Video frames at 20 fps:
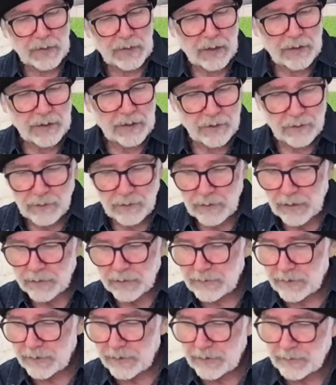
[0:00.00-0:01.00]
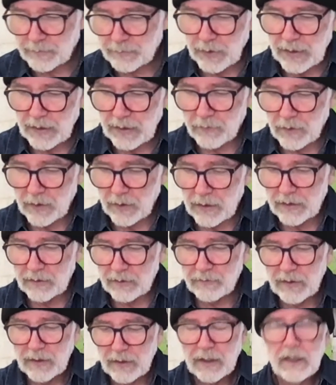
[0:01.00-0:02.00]
near Sealy's Bay where I
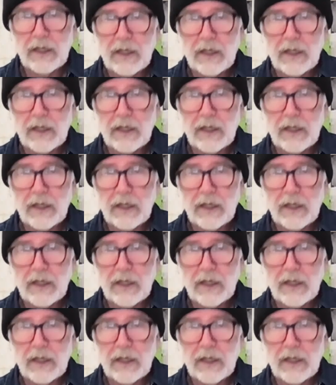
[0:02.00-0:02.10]
live.